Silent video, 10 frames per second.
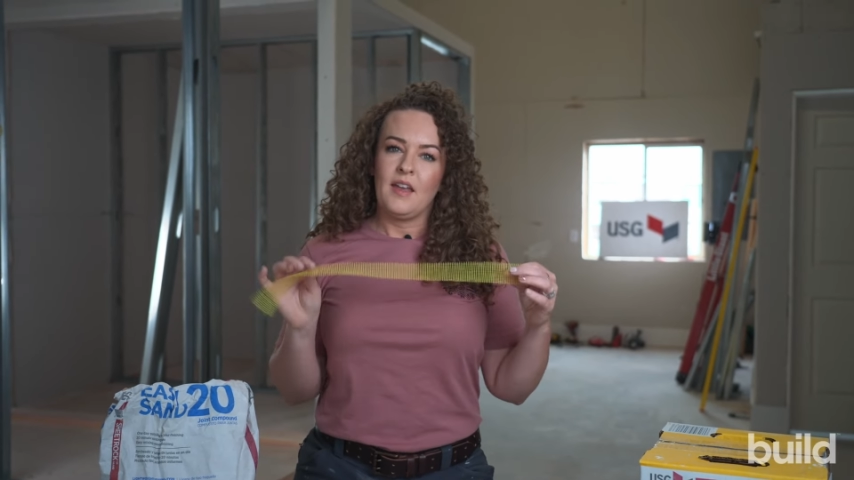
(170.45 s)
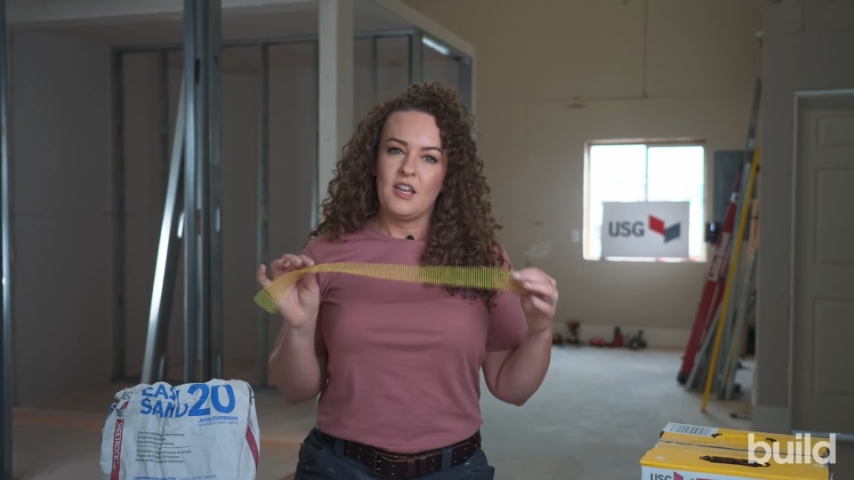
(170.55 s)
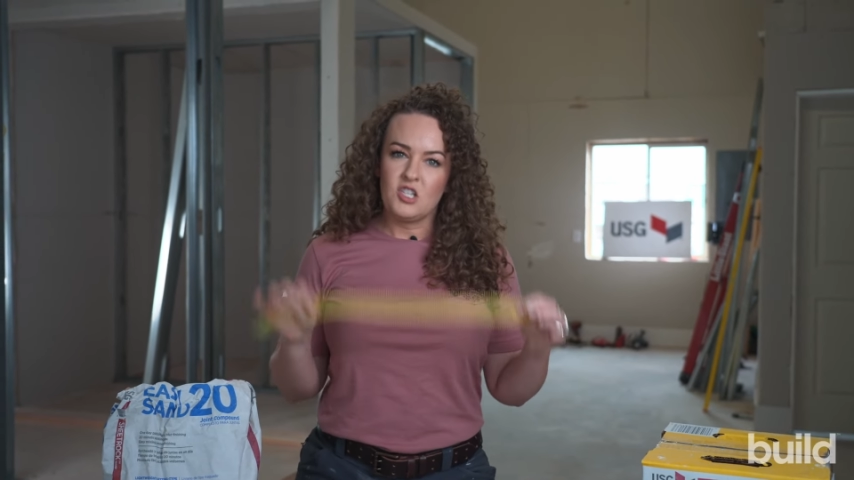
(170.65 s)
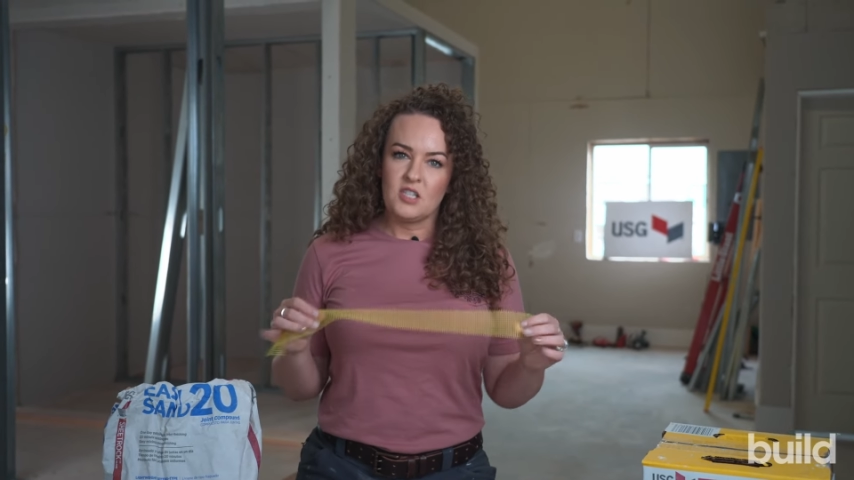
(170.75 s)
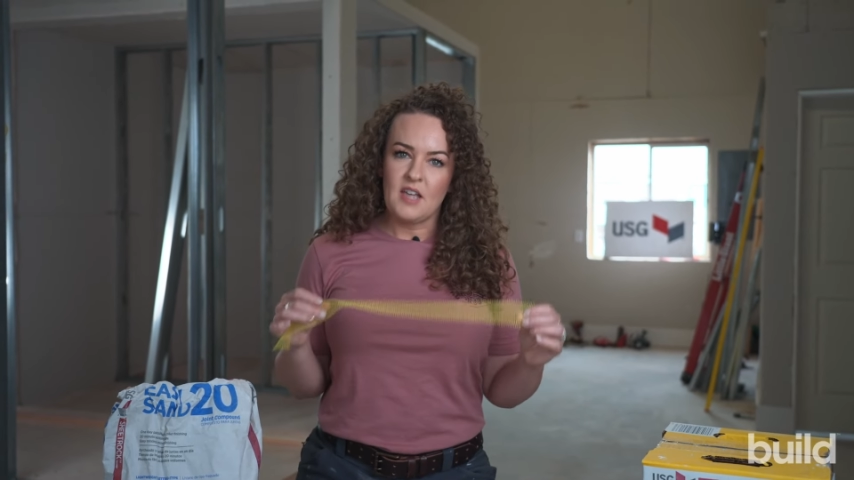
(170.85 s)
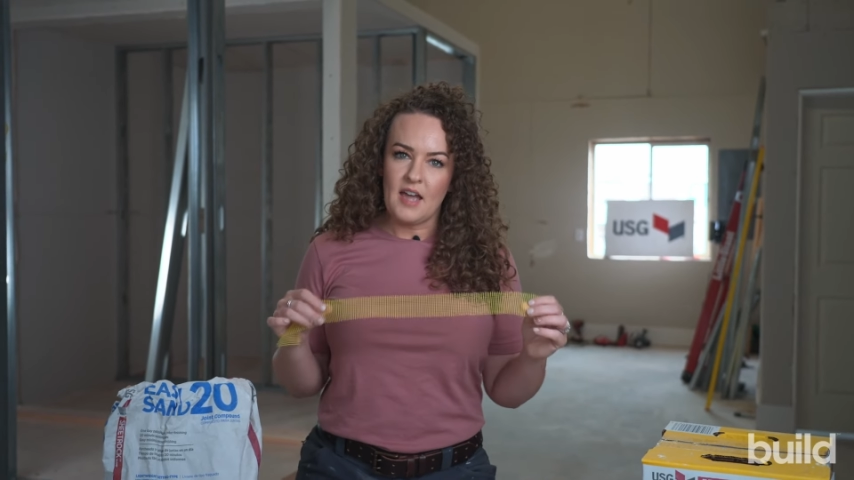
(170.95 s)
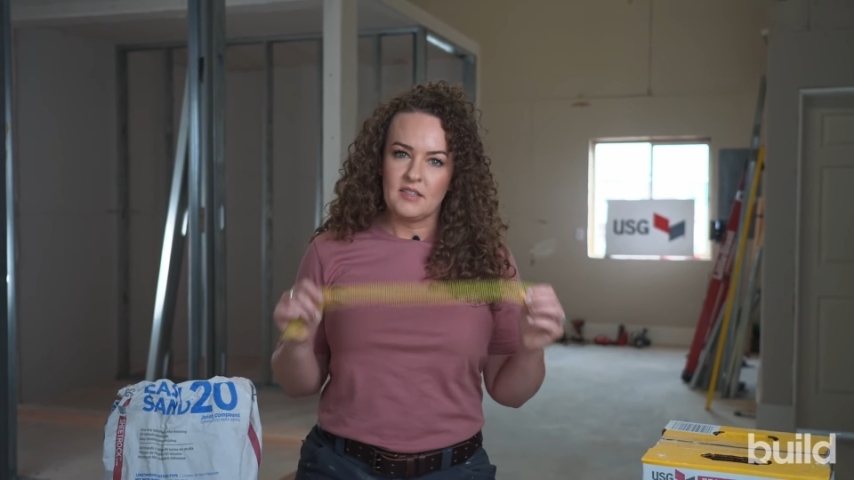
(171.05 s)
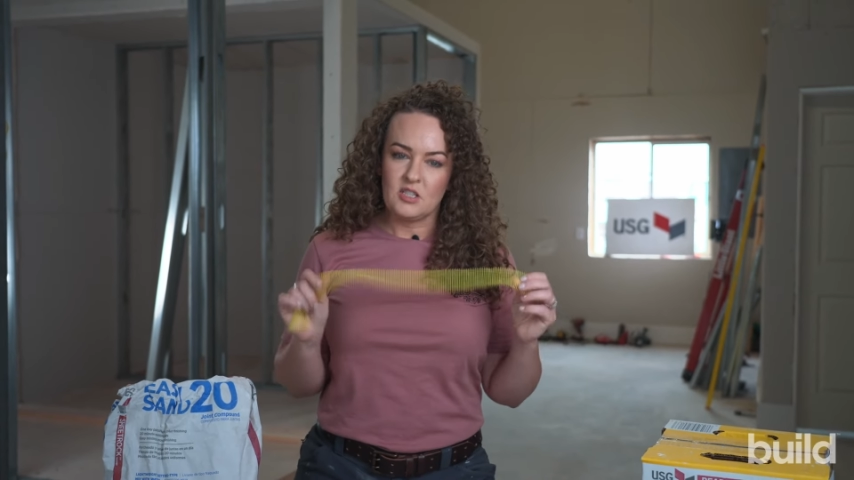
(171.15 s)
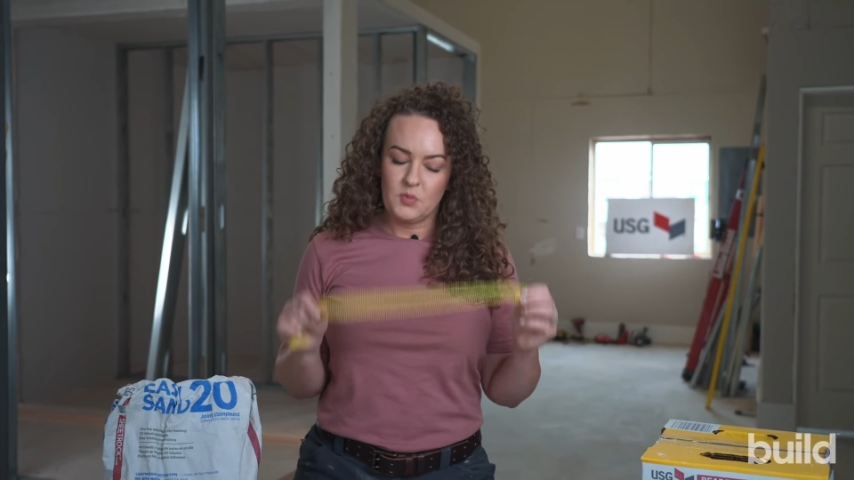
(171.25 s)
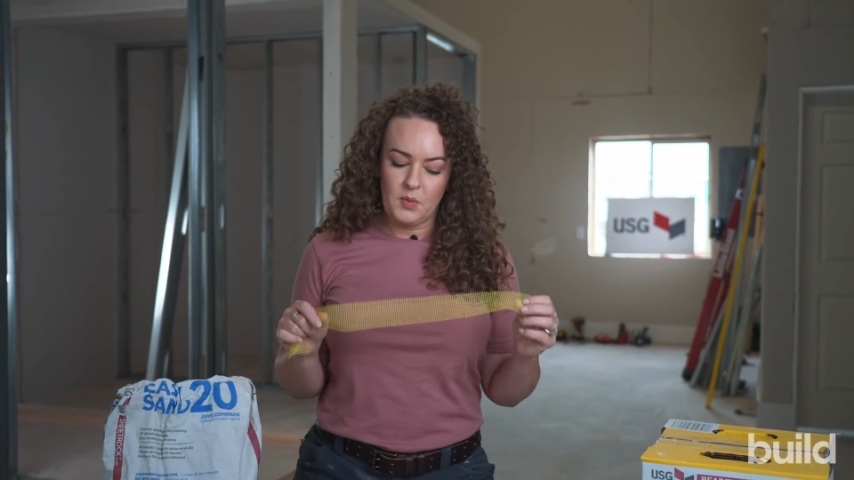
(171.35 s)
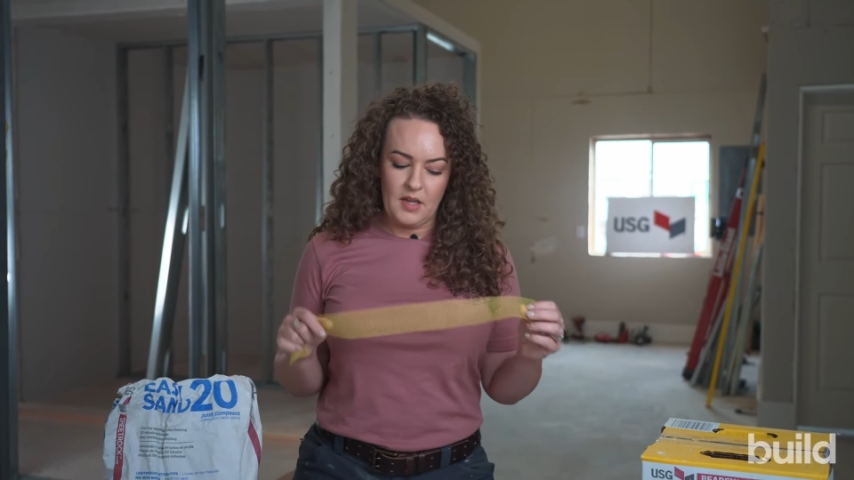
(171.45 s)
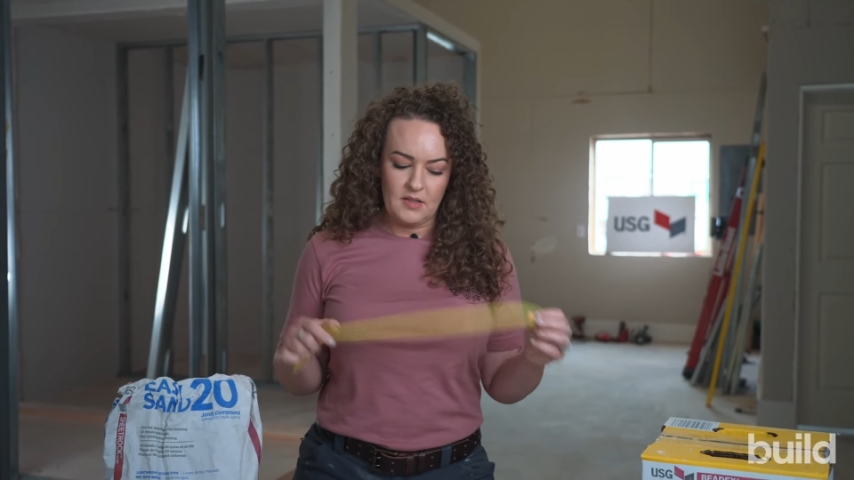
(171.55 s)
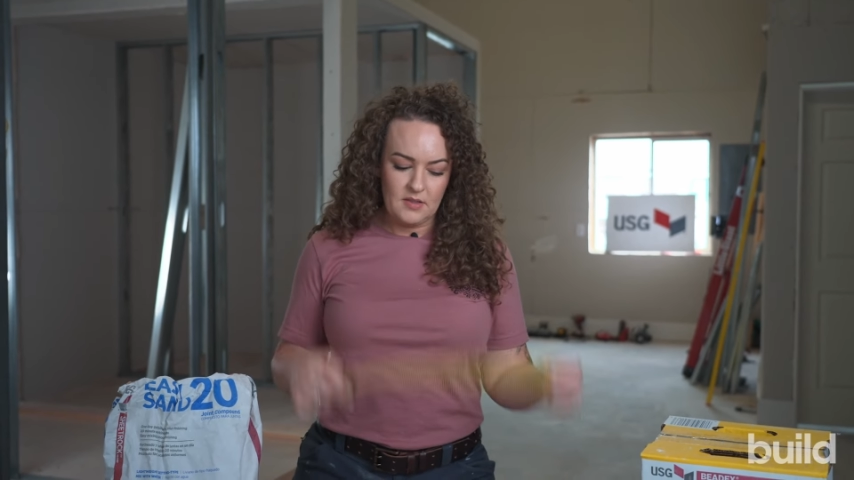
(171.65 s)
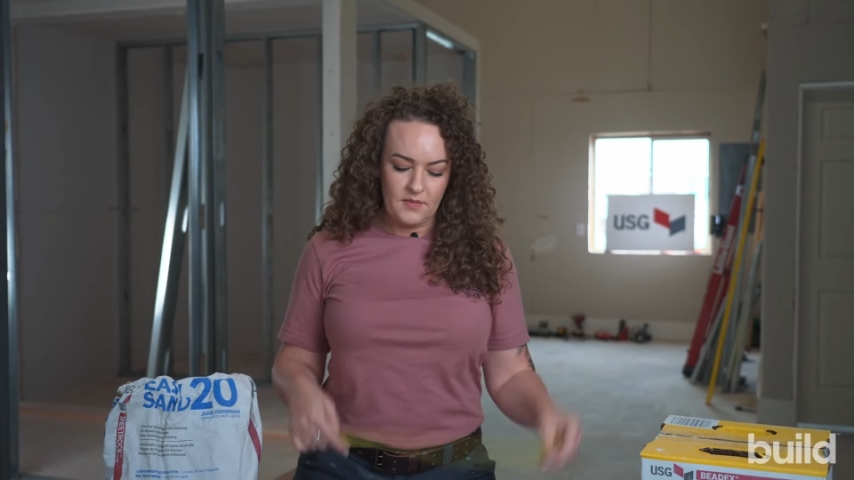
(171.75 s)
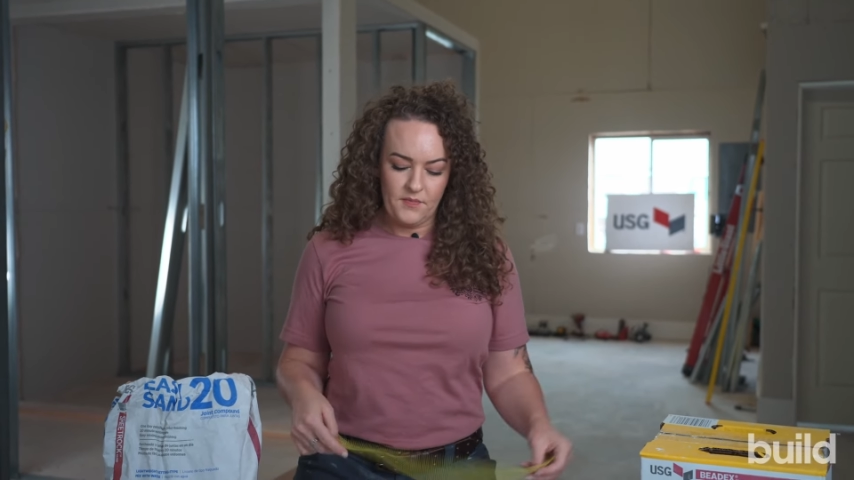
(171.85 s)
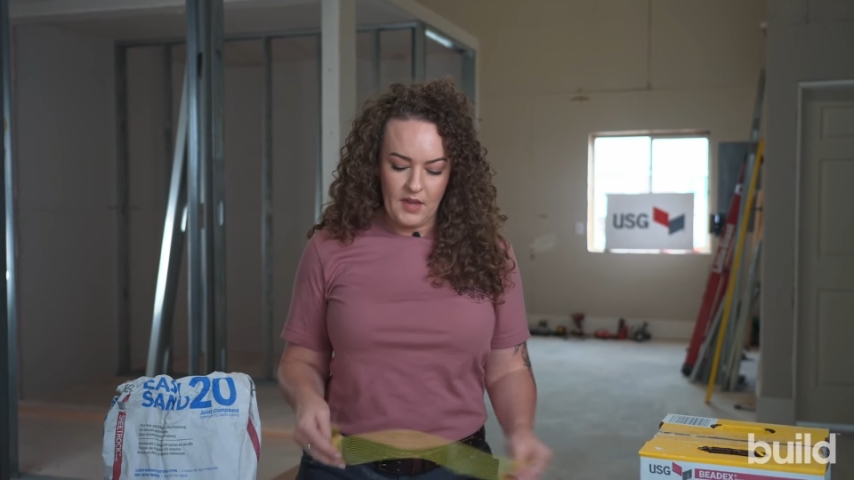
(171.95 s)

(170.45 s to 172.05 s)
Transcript: It just has its place.